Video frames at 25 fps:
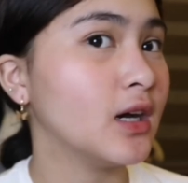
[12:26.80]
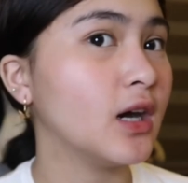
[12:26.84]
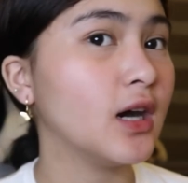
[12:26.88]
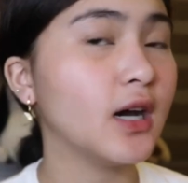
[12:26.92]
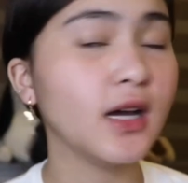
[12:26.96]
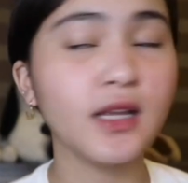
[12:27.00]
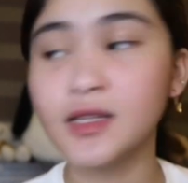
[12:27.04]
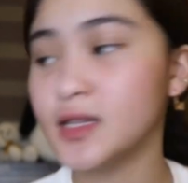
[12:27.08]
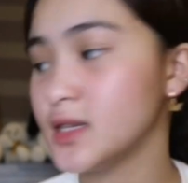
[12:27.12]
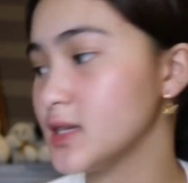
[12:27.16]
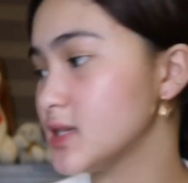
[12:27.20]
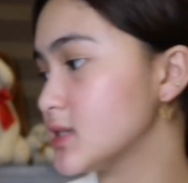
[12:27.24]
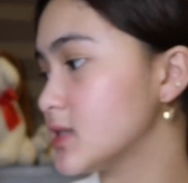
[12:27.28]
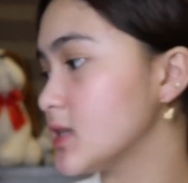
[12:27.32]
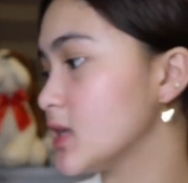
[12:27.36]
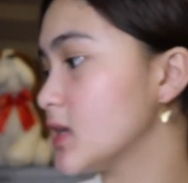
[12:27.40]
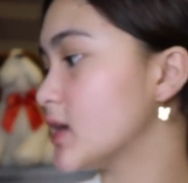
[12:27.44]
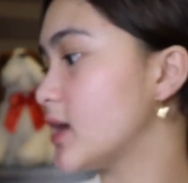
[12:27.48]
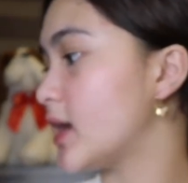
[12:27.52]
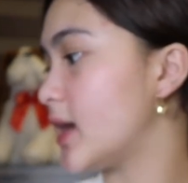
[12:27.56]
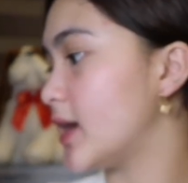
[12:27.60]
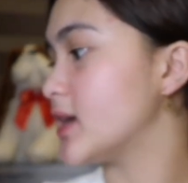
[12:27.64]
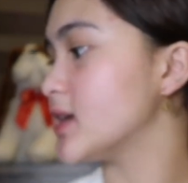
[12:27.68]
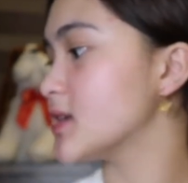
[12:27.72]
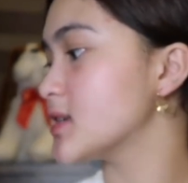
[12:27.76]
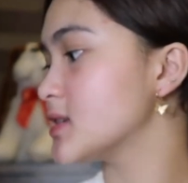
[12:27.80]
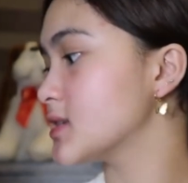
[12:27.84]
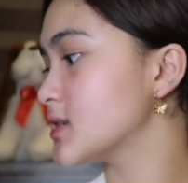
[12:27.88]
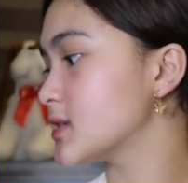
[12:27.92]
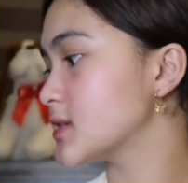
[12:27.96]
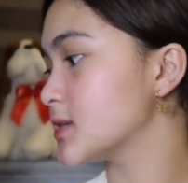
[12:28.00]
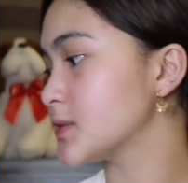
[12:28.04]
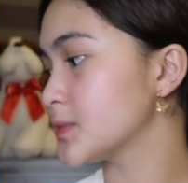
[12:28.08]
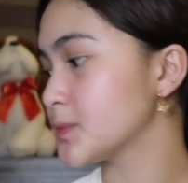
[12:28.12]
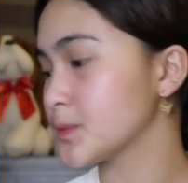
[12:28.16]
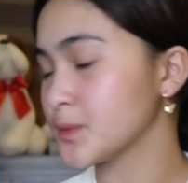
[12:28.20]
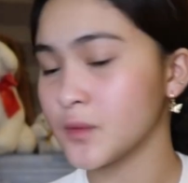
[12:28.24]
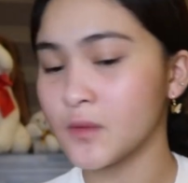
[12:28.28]
honestly
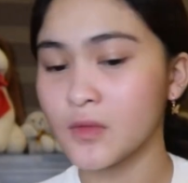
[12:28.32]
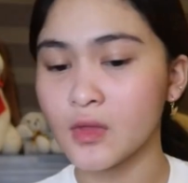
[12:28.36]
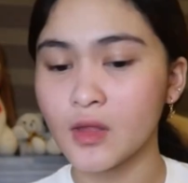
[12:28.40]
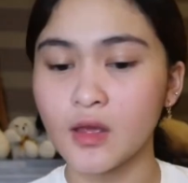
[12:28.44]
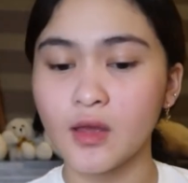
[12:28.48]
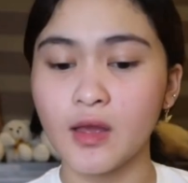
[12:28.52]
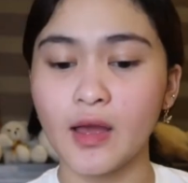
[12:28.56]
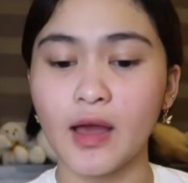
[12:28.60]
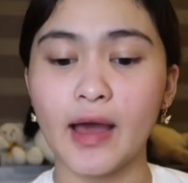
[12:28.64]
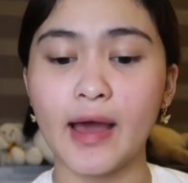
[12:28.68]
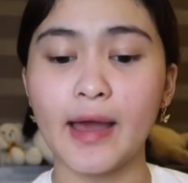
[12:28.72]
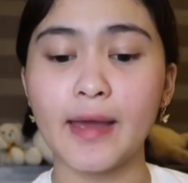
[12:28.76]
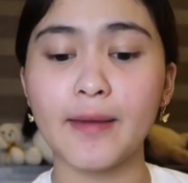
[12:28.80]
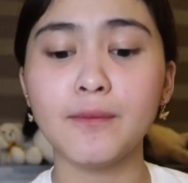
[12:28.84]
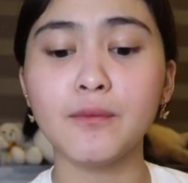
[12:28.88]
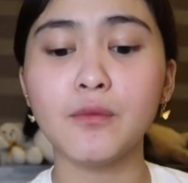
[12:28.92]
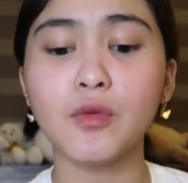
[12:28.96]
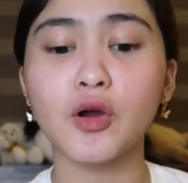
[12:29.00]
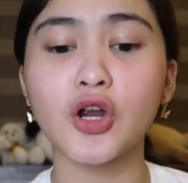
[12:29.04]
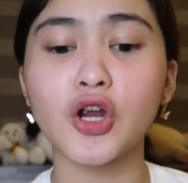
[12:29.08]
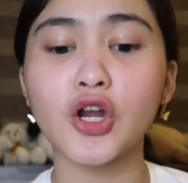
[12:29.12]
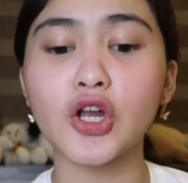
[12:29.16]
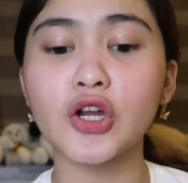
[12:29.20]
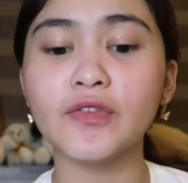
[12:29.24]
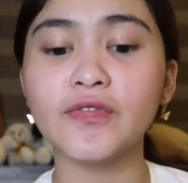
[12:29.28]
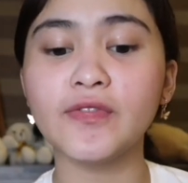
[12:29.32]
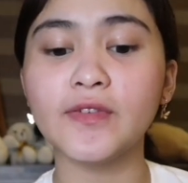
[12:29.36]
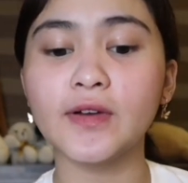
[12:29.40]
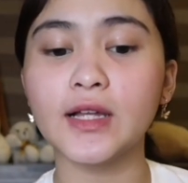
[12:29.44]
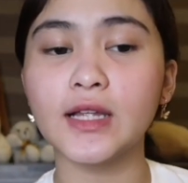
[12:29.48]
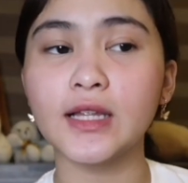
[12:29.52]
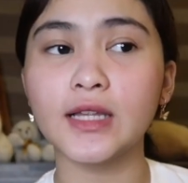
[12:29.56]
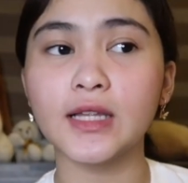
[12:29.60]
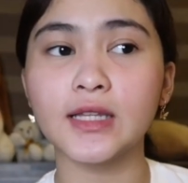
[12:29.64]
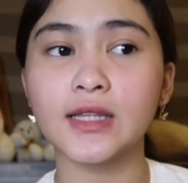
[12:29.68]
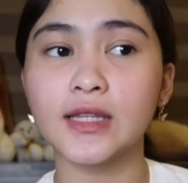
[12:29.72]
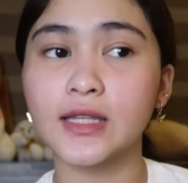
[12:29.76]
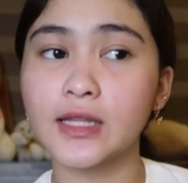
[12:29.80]
guys, I'm more of
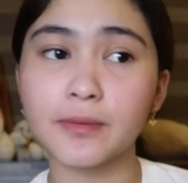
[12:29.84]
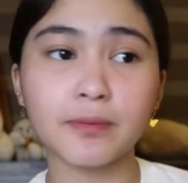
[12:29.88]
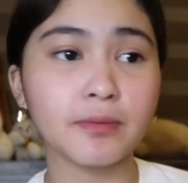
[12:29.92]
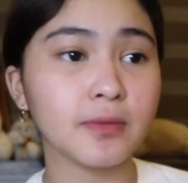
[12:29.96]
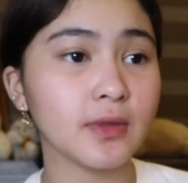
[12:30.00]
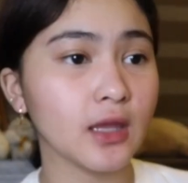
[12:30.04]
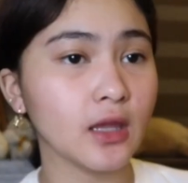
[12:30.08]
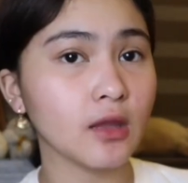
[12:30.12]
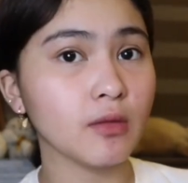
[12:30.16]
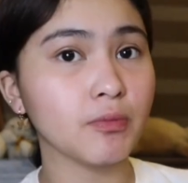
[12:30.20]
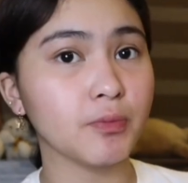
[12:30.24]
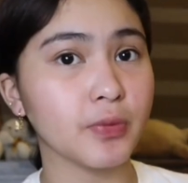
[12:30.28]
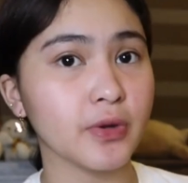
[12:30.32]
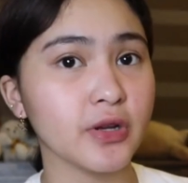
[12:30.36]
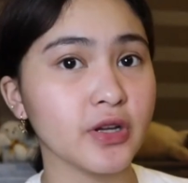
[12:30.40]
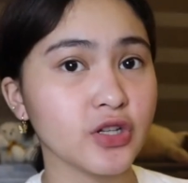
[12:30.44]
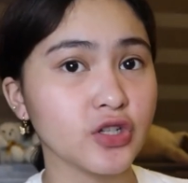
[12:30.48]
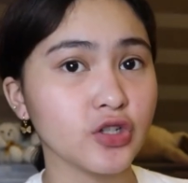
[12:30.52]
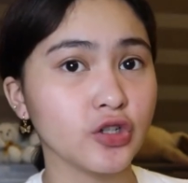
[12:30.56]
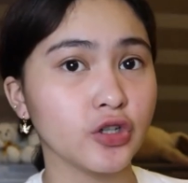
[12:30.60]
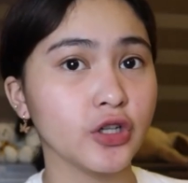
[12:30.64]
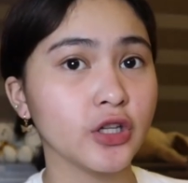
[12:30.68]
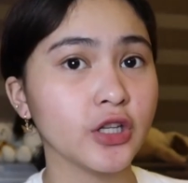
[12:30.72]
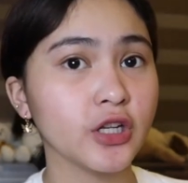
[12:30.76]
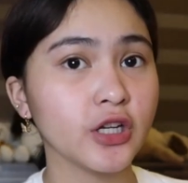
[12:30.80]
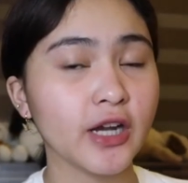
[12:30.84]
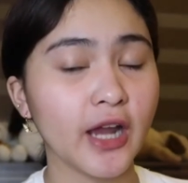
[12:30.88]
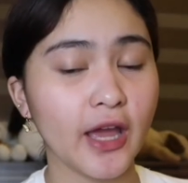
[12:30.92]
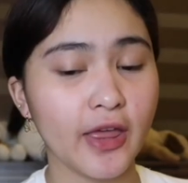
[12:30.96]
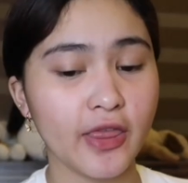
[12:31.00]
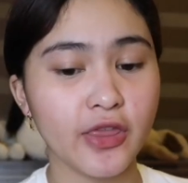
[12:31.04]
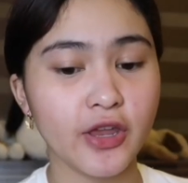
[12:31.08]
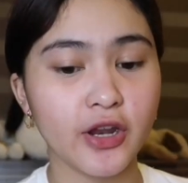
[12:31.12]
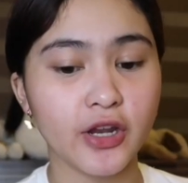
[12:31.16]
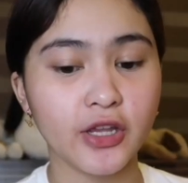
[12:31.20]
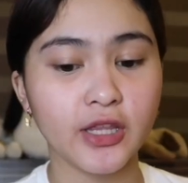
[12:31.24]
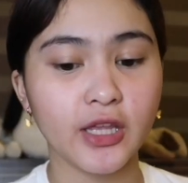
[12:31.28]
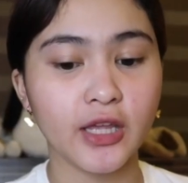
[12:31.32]
a lip tint person
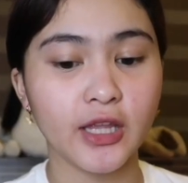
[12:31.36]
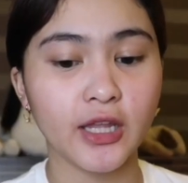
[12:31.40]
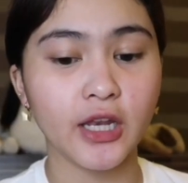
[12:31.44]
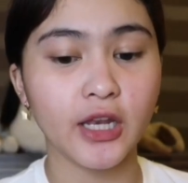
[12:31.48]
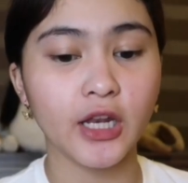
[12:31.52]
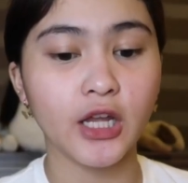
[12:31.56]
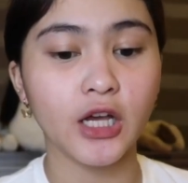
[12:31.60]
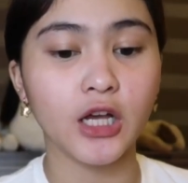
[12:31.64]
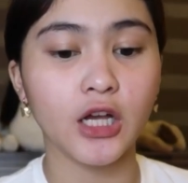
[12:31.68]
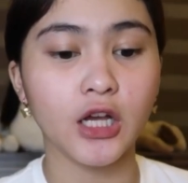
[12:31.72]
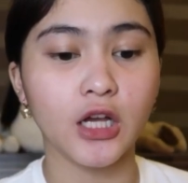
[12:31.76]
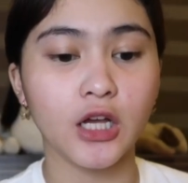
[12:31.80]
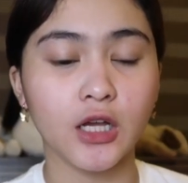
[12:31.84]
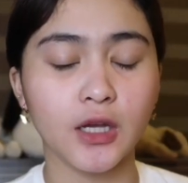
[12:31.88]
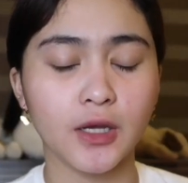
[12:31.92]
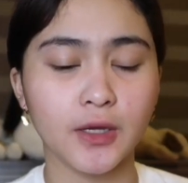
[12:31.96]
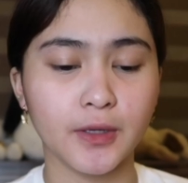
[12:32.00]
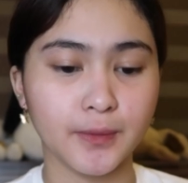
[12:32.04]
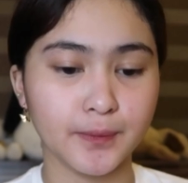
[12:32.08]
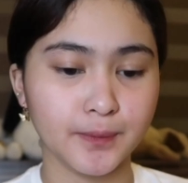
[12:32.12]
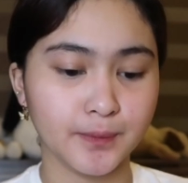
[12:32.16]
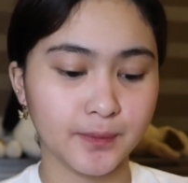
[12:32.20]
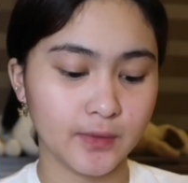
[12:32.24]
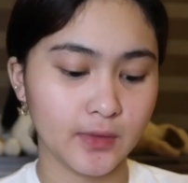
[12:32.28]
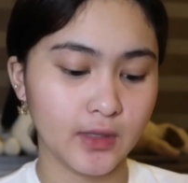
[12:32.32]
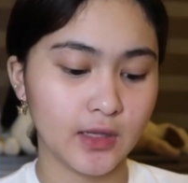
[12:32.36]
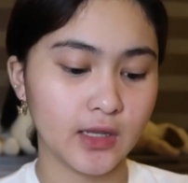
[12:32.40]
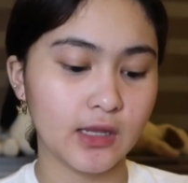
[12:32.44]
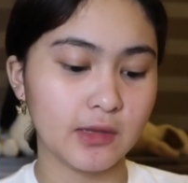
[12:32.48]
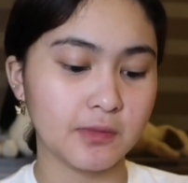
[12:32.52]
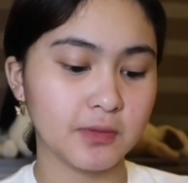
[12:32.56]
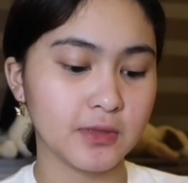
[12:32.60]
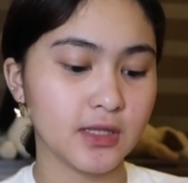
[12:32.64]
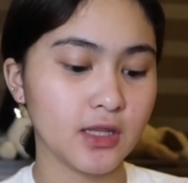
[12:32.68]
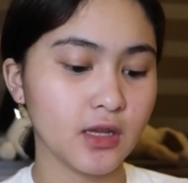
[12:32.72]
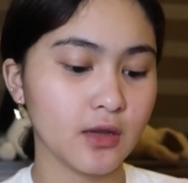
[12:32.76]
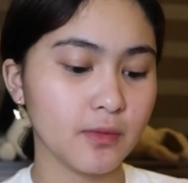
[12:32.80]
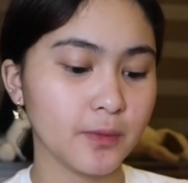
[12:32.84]
rather than a
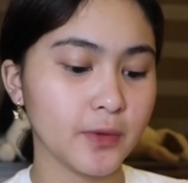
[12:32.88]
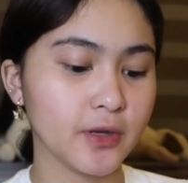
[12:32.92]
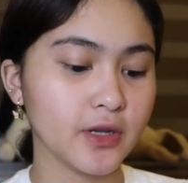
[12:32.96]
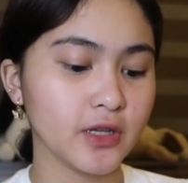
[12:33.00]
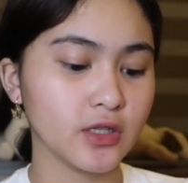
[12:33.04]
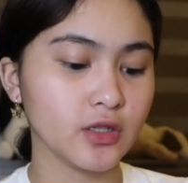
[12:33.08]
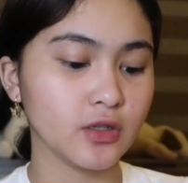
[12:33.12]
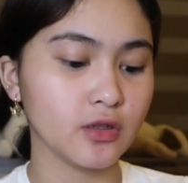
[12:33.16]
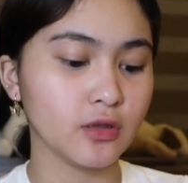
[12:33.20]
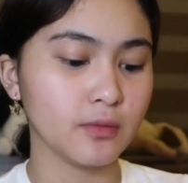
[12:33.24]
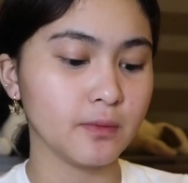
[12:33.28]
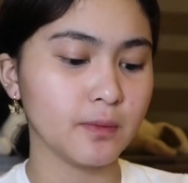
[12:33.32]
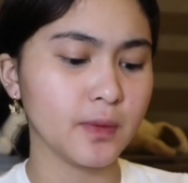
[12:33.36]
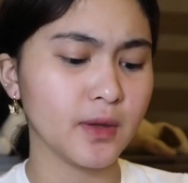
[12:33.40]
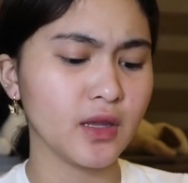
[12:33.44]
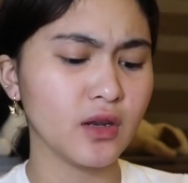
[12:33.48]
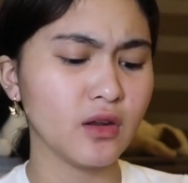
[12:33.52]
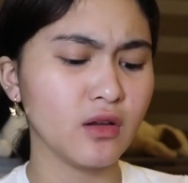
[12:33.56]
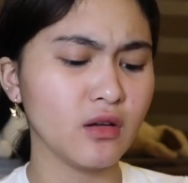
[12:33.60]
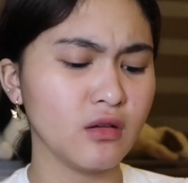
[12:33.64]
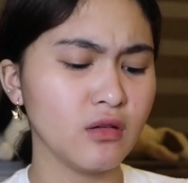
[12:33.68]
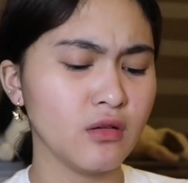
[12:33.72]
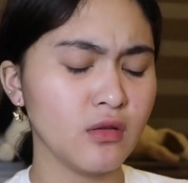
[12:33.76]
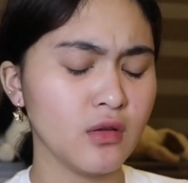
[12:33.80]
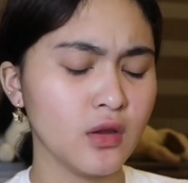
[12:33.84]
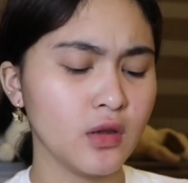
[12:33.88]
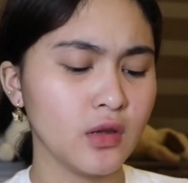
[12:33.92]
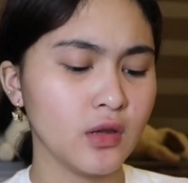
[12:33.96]
lipstick person, pero